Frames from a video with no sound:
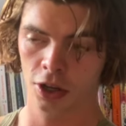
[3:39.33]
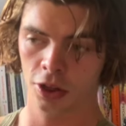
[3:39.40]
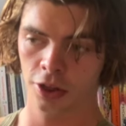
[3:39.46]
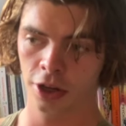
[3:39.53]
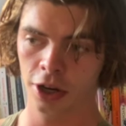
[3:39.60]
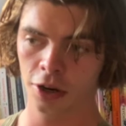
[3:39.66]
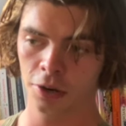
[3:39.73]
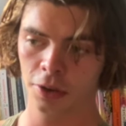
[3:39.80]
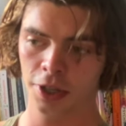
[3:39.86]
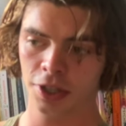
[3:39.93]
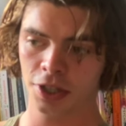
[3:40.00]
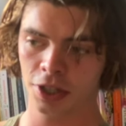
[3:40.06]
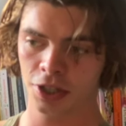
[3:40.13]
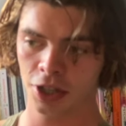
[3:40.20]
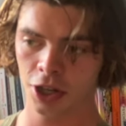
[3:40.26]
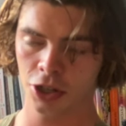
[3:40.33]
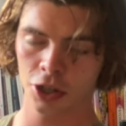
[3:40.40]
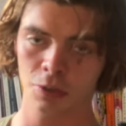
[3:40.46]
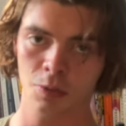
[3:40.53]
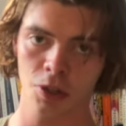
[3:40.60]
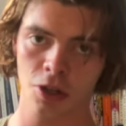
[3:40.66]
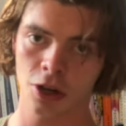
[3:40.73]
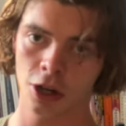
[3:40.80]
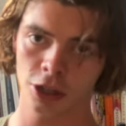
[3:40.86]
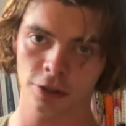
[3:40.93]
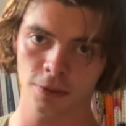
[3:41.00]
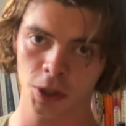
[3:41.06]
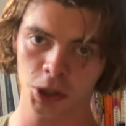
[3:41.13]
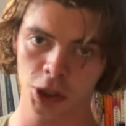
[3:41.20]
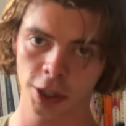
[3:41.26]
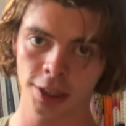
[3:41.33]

Though this decision was controversial